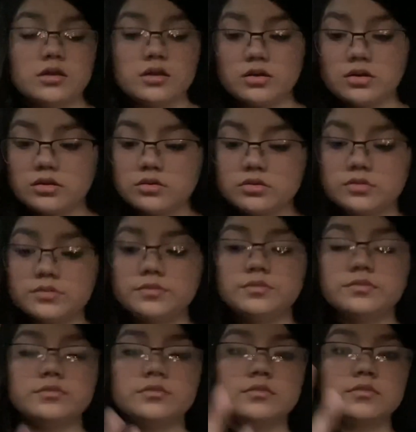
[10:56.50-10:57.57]

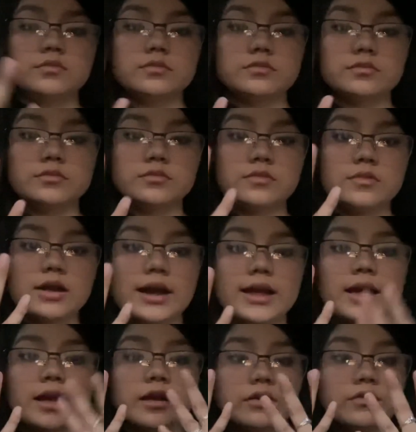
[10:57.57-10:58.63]
I
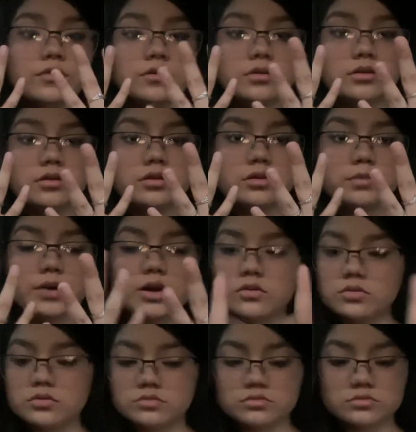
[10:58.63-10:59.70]
have
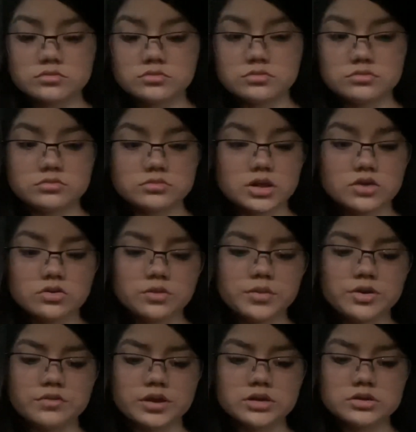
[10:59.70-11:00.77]
about, I don't know
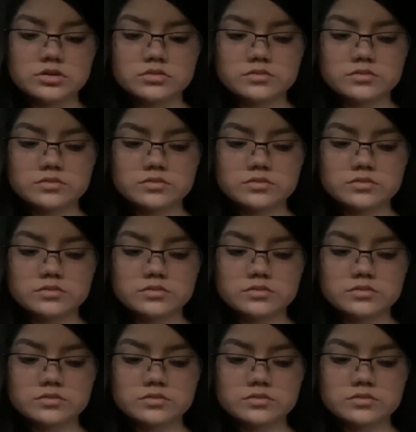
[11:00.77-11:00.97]
how many rings.